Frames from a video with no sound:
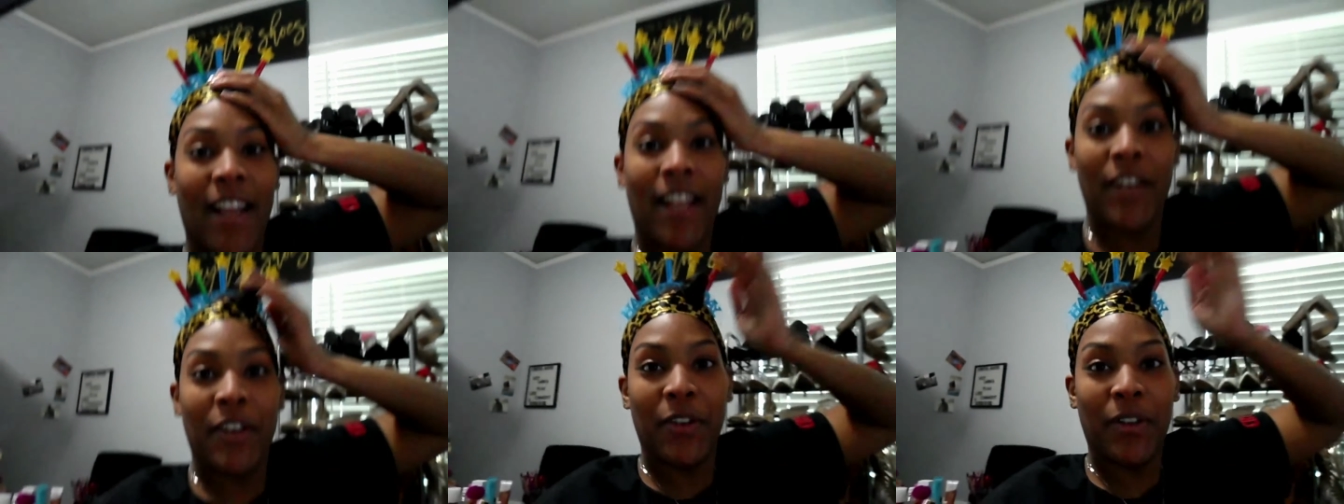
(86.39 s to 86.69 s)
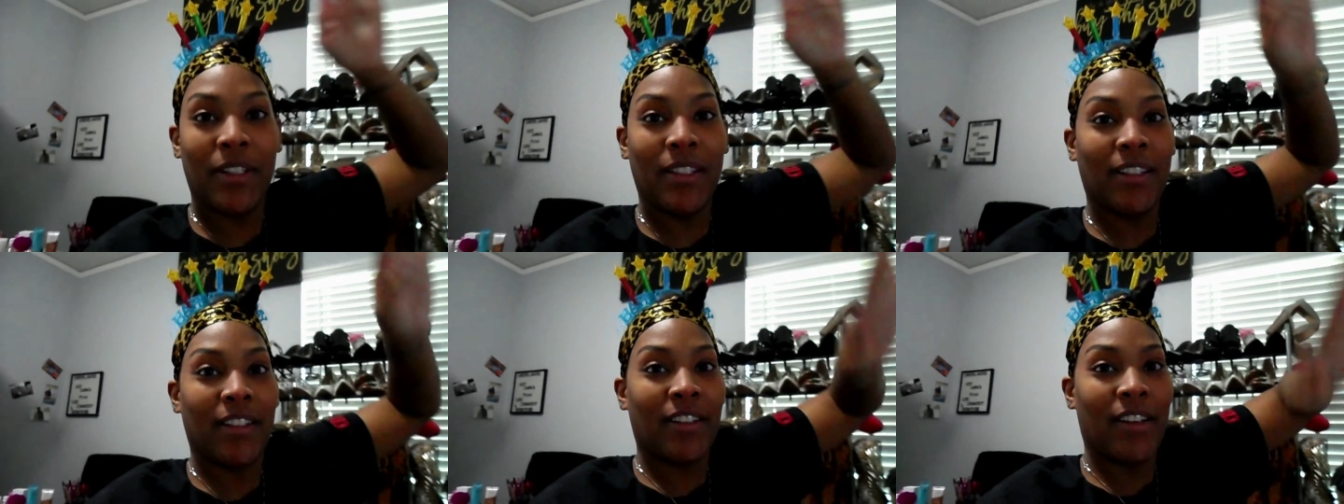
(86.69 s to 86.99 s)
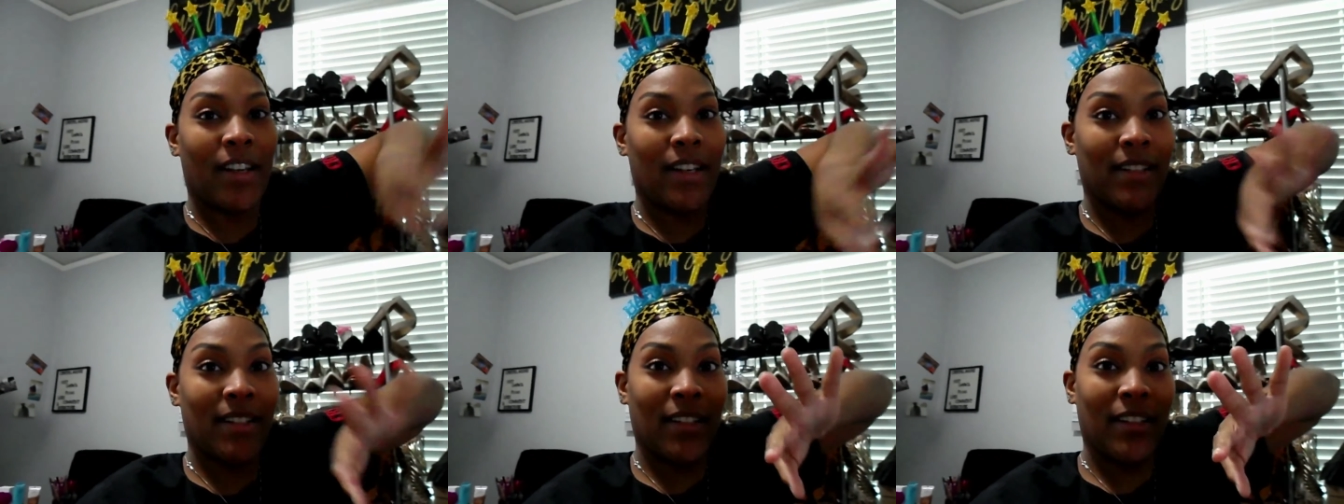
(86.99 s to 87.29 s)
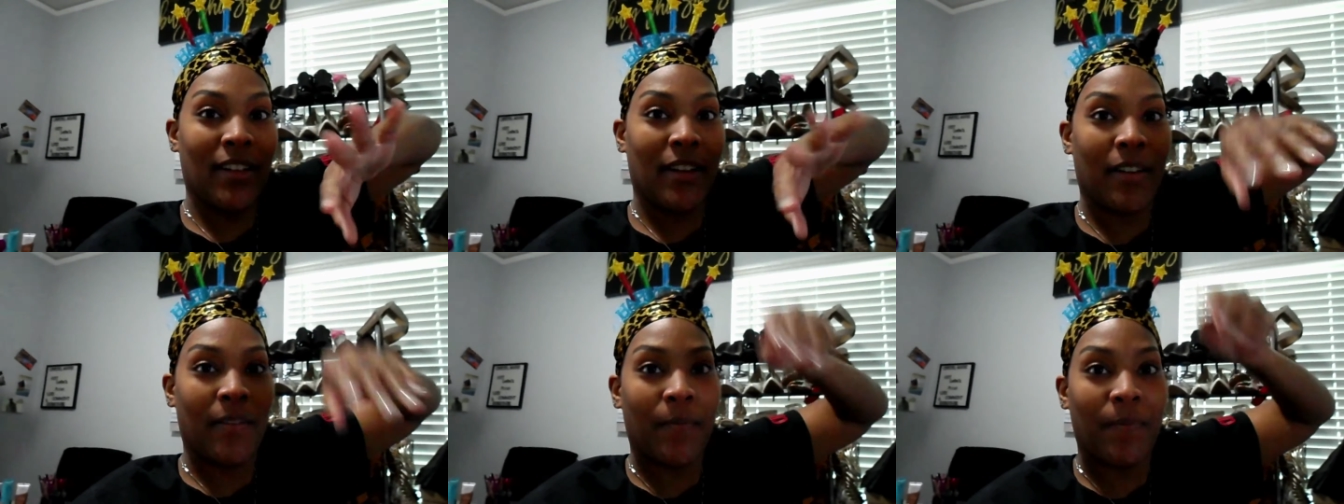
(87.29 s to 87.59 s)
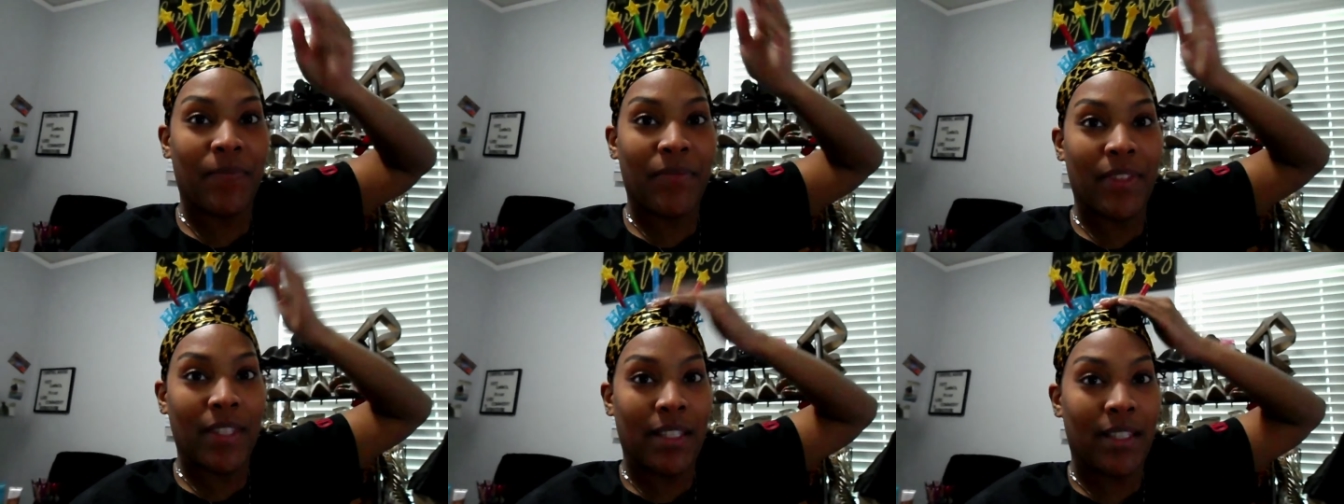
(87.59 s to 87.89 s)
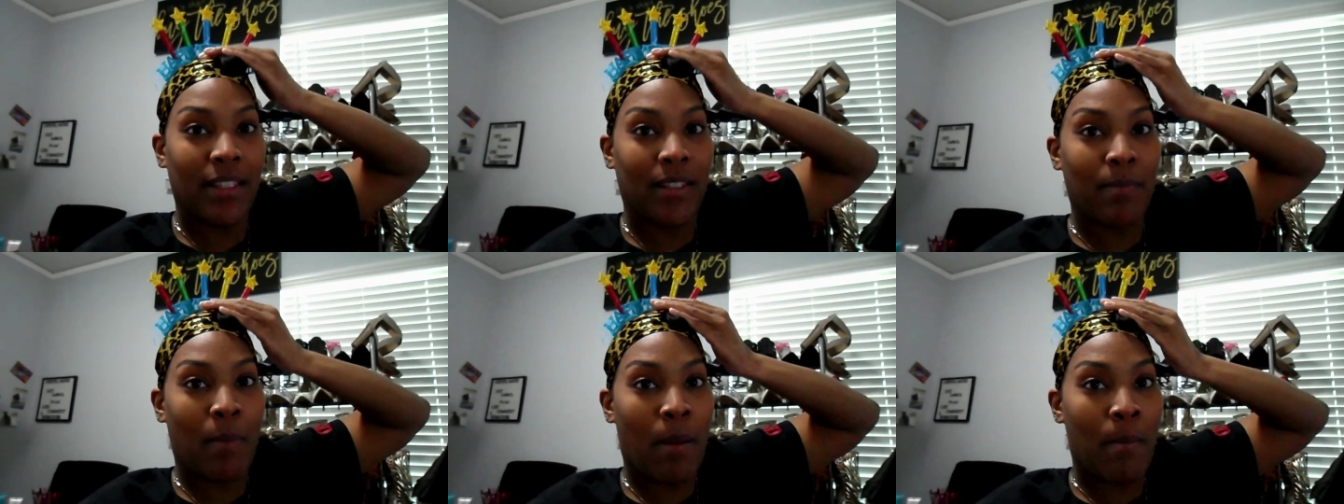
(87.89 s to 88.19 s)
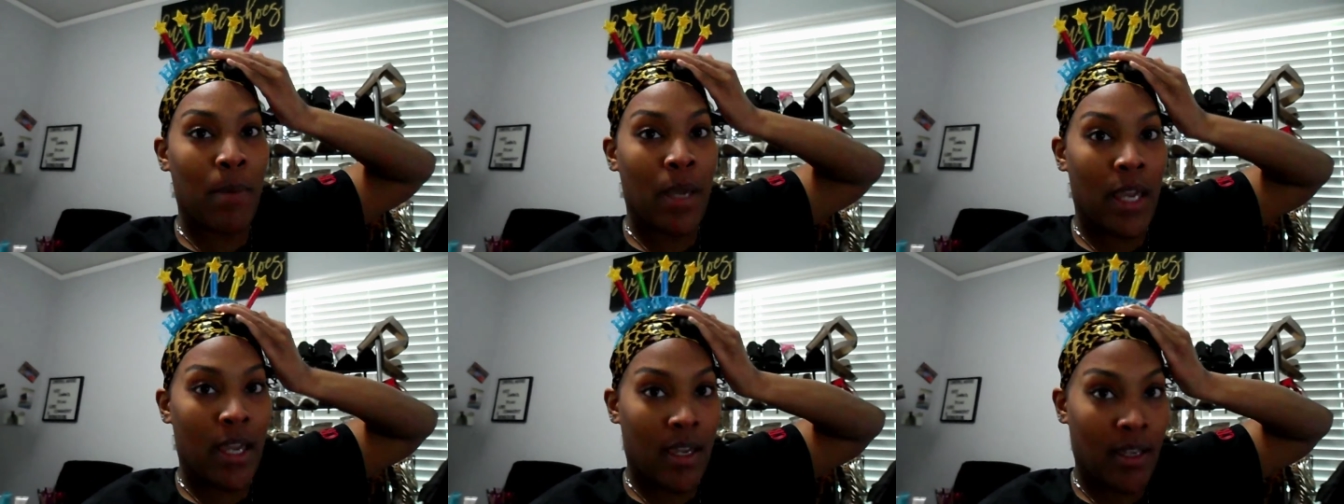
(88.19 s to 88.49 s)
I know it looked crazy, y'all. This is my
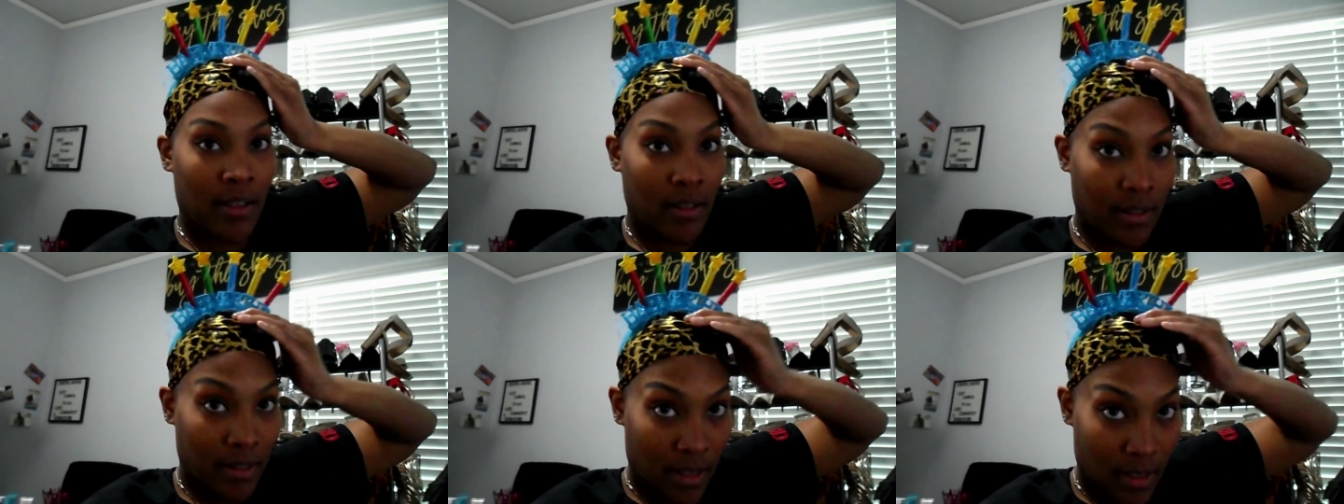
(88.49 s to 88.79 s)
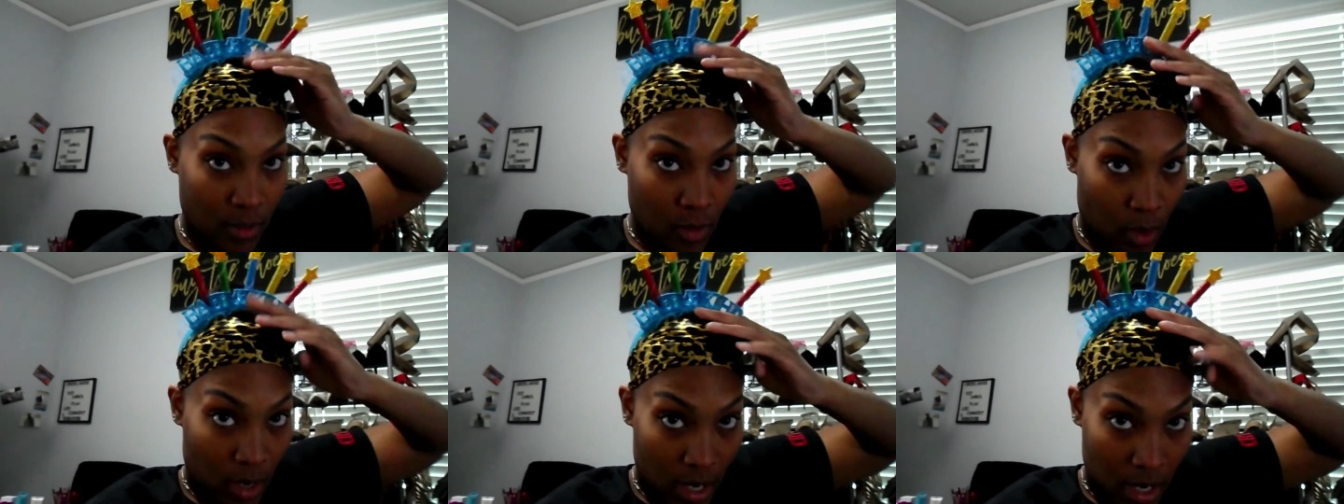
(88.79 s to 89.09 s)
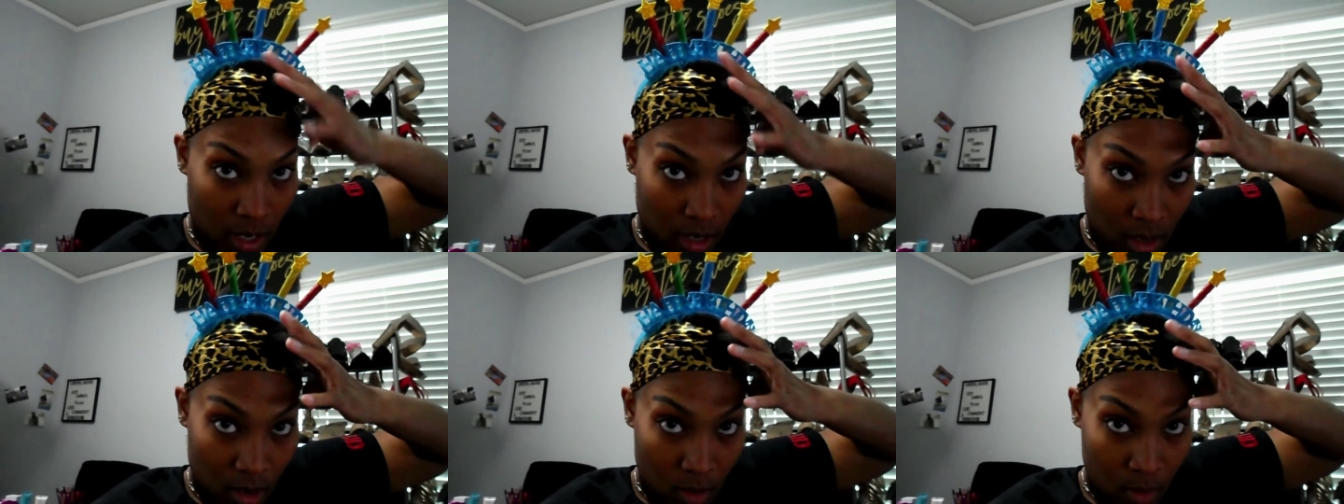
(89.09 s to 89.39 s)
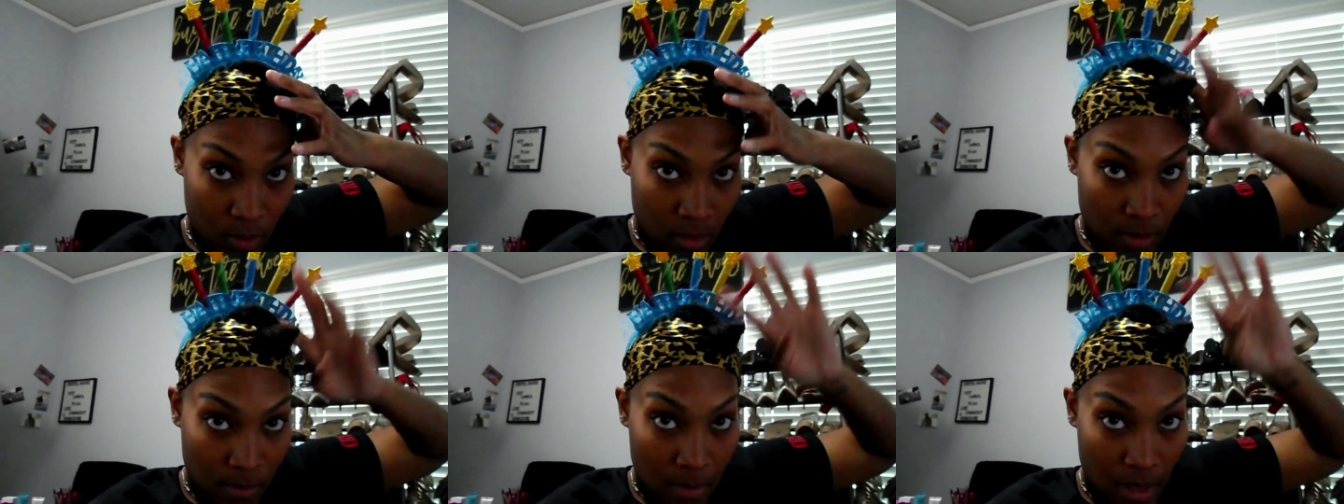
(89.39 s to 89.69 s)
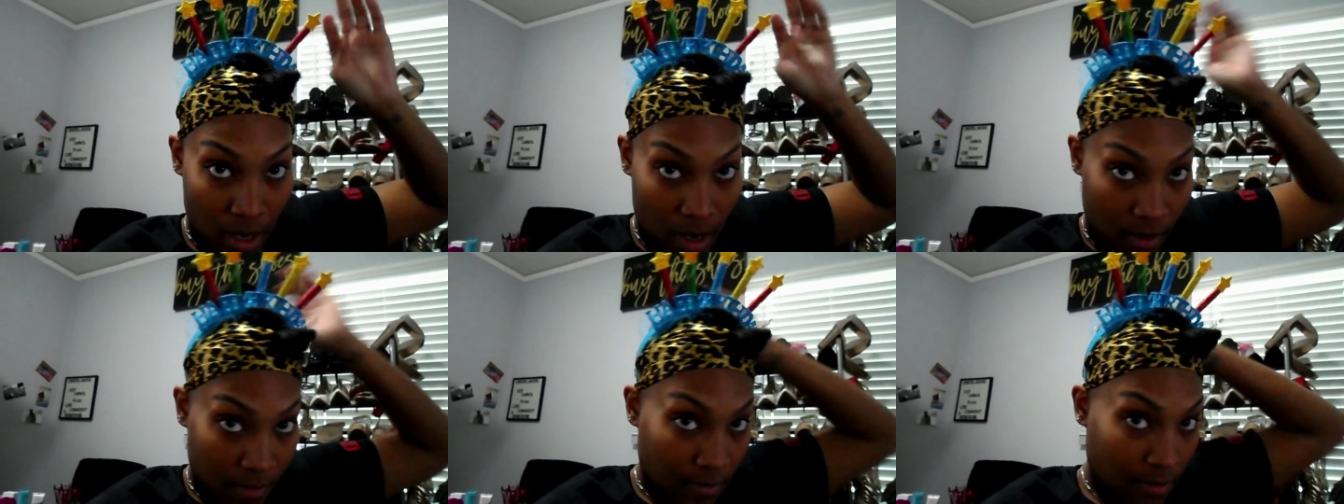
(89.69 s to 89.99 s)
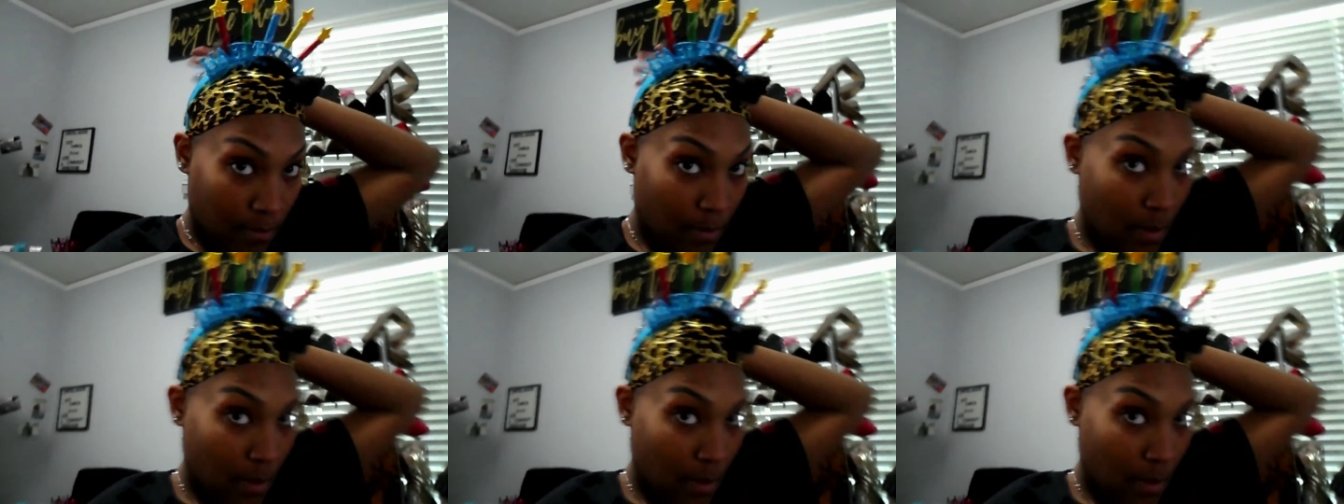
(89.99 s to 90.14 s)
bangs, so I had to hold them down